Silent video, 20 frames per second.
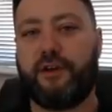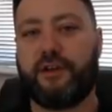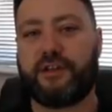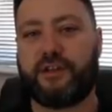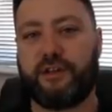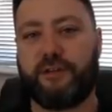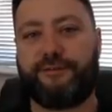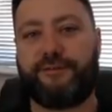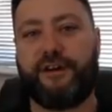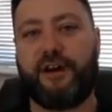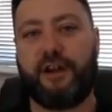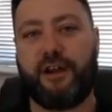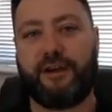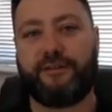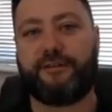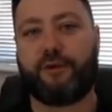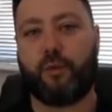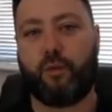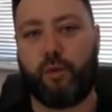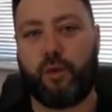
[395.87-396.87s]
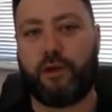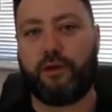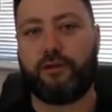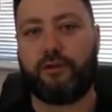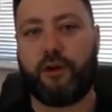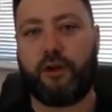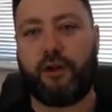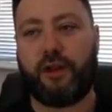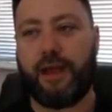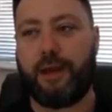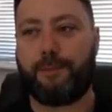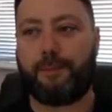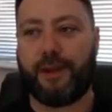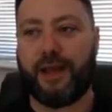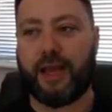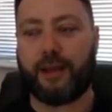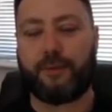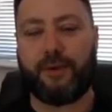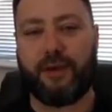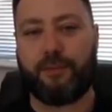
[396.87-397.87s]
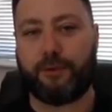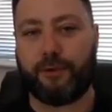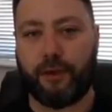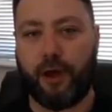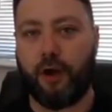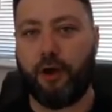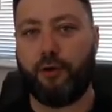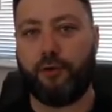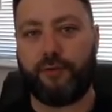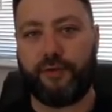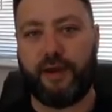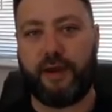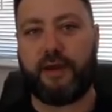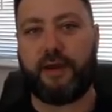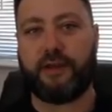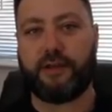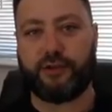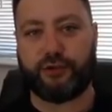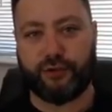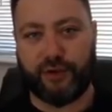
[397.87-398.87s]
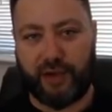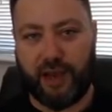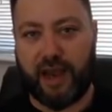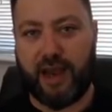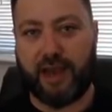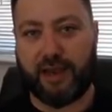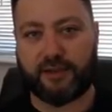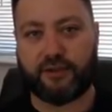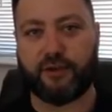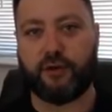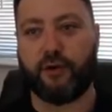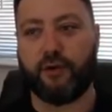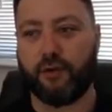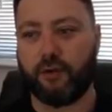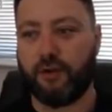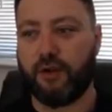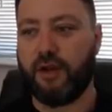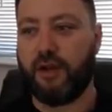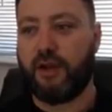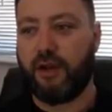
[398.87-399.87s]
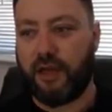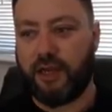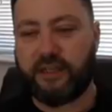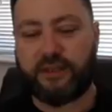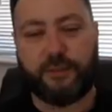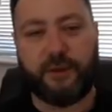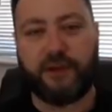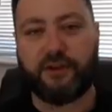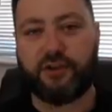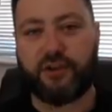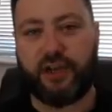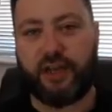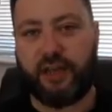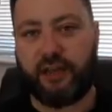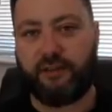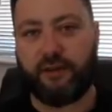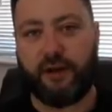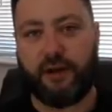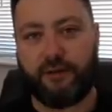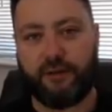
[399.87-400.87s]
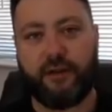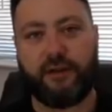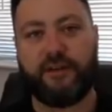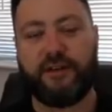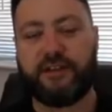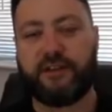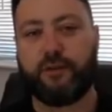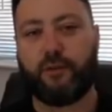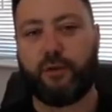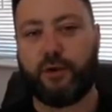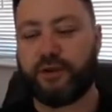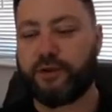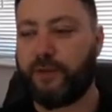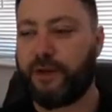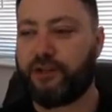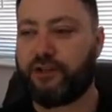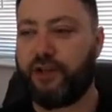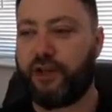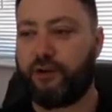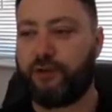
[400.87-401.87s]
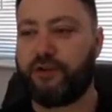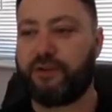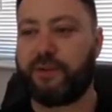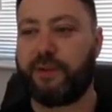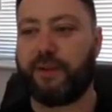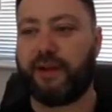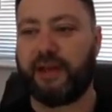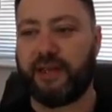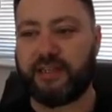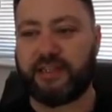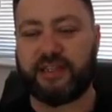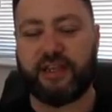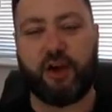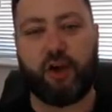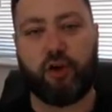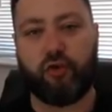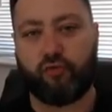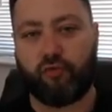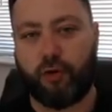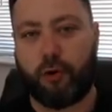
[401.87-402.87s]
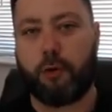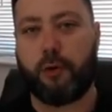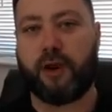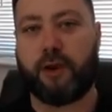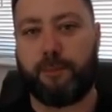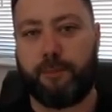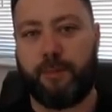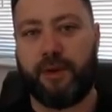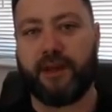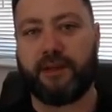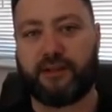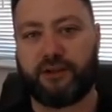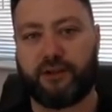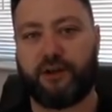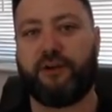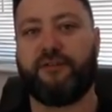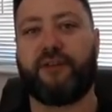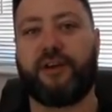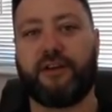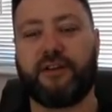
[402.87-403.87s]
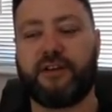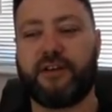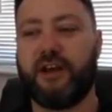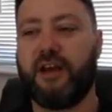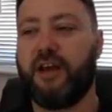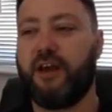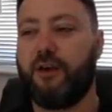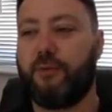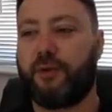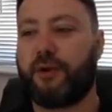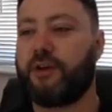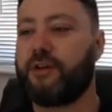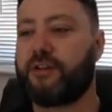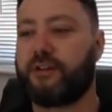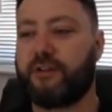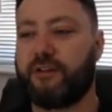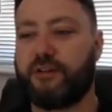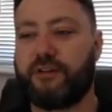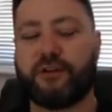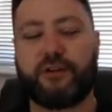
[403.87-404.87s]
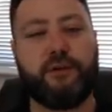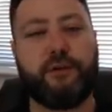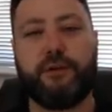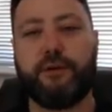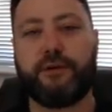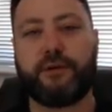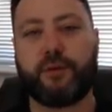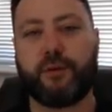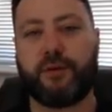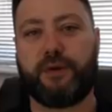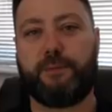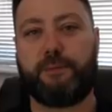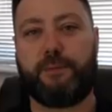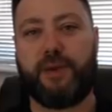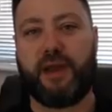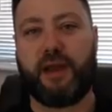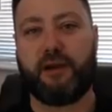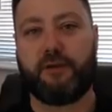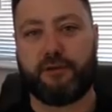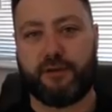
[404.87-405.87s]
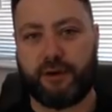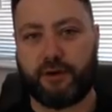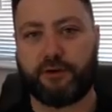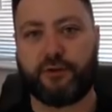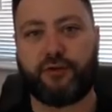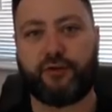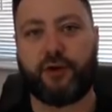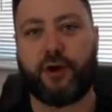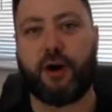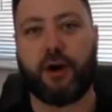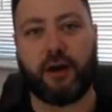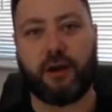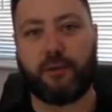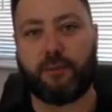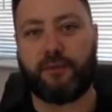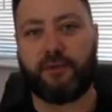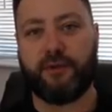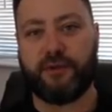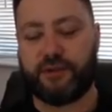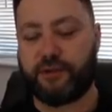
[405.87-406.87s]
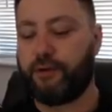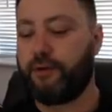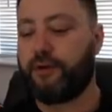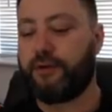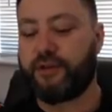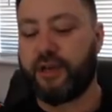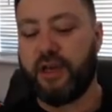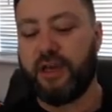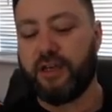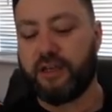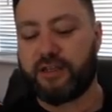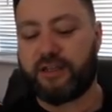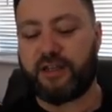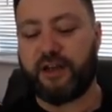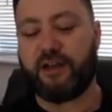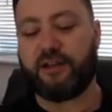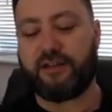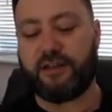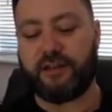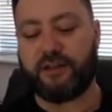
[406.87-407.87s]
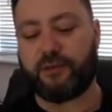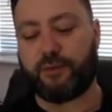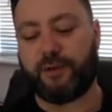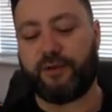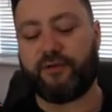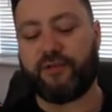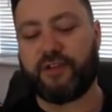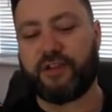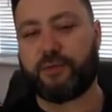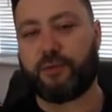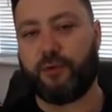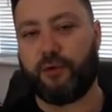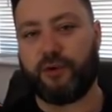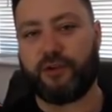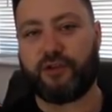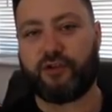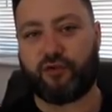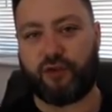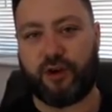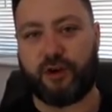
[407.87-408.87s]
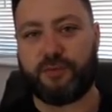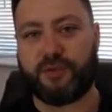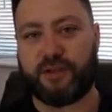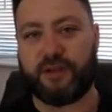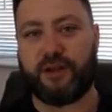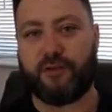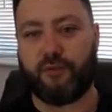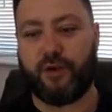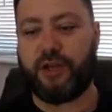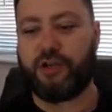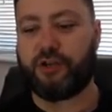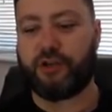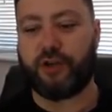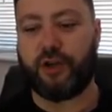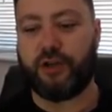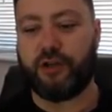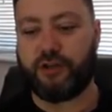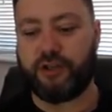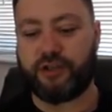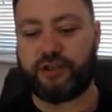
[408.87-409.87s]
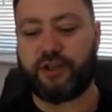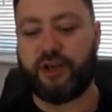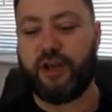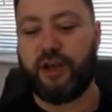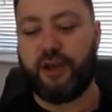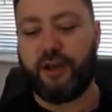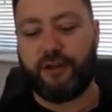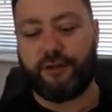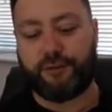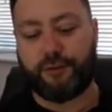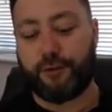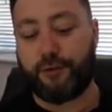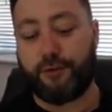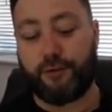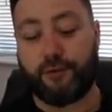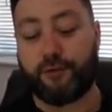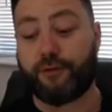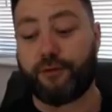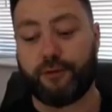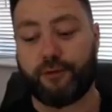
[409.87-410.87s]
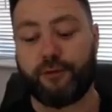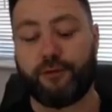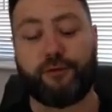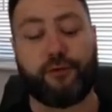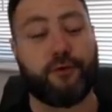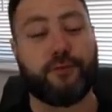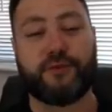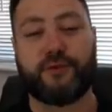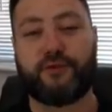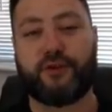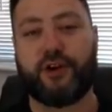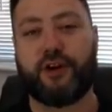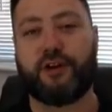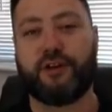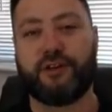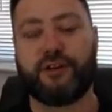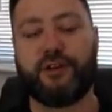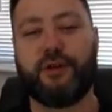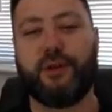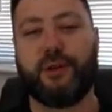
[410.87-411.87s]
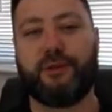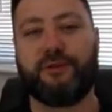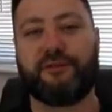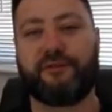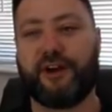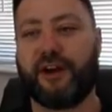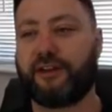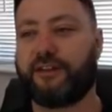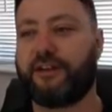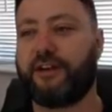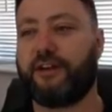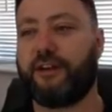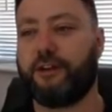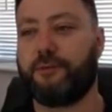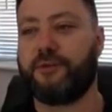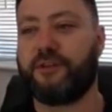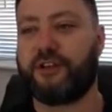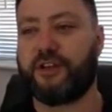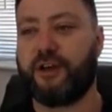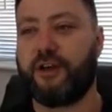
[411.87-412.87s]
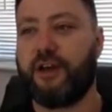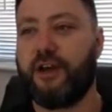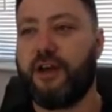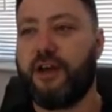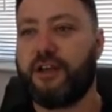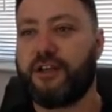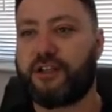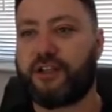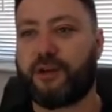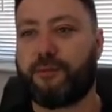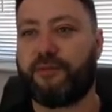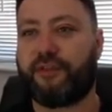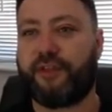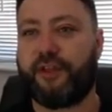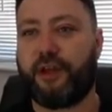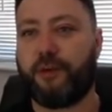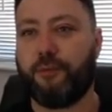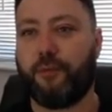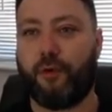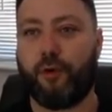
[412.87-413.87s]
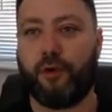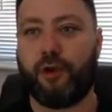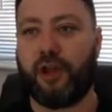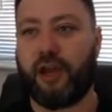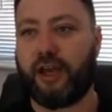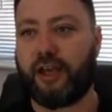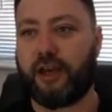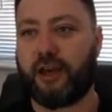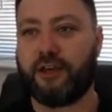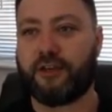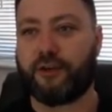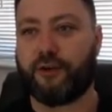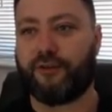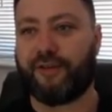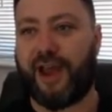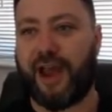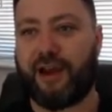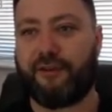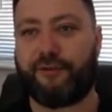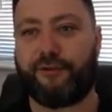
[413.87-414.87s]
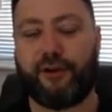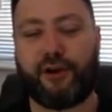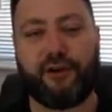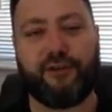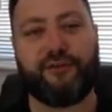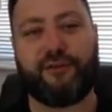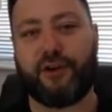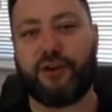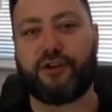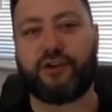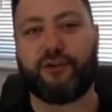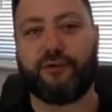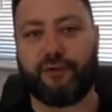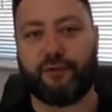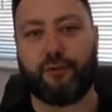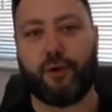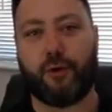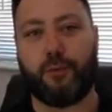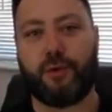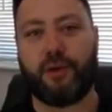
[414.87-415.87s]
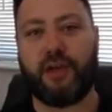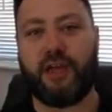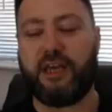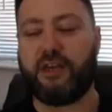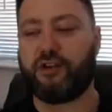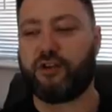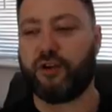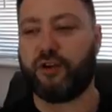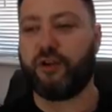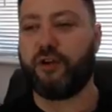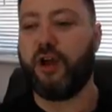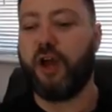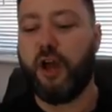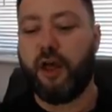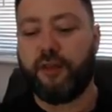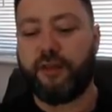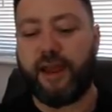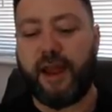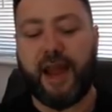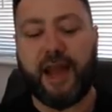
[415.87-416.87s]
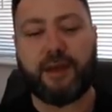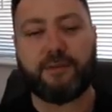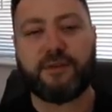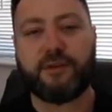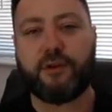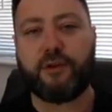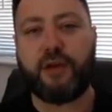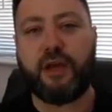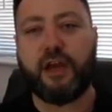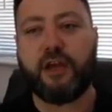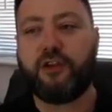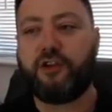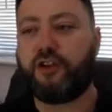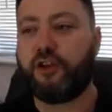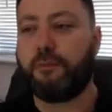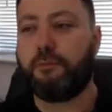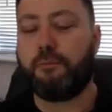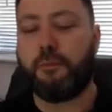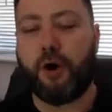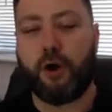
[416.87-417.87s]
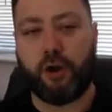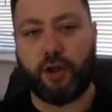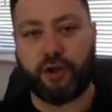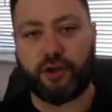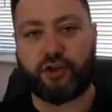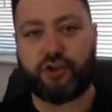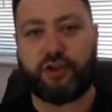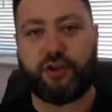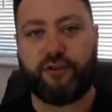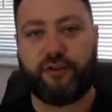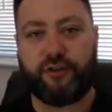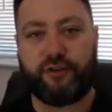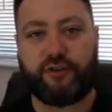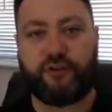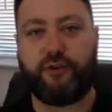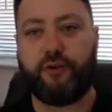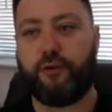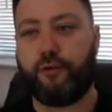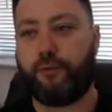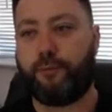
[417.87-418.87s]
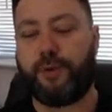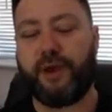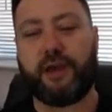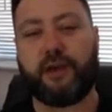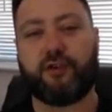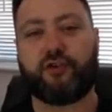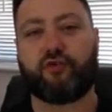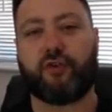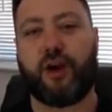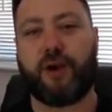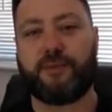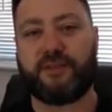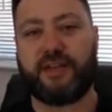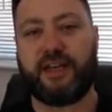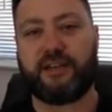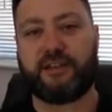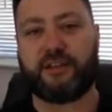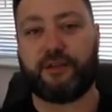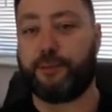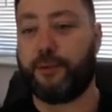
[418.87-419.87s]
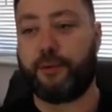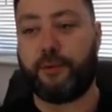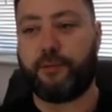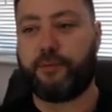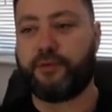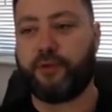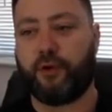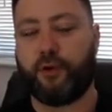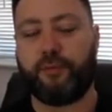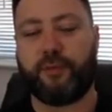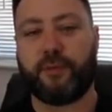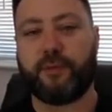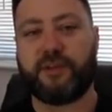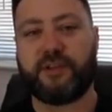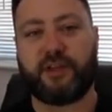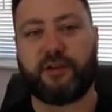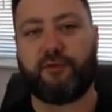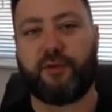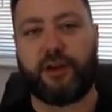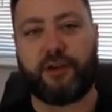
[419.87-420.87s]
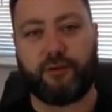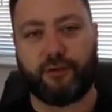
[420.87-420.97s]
that the far left will not let black people own their history at all? Especially, and this, what especially annoys me about it is the heroic bits of it. Because the Zulus were an imperial tribe. The Zulus started as one of the smallest tribes in their region, and just through the reforms of Shaka Zulu, in fact, turning them into something more like a sort of African version of the Roman Legion, they absolutely demolished the two bigger tribes next to them and absorbed them and said, right, you're all